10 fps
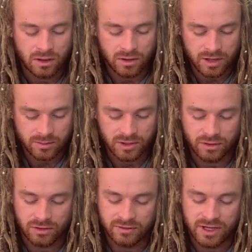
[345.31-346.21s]
I am the
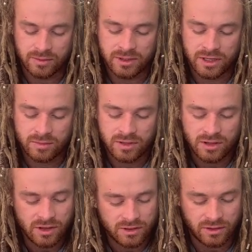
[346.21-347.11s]
God of Abraham,
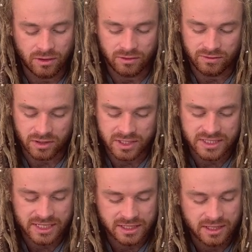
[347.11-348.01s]
the God of
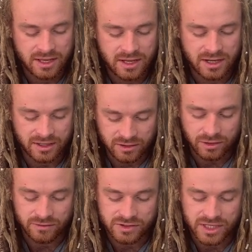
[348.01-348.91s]
Isaac, and the
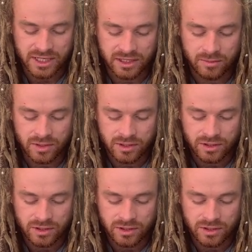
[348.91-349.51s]
God of Jacob?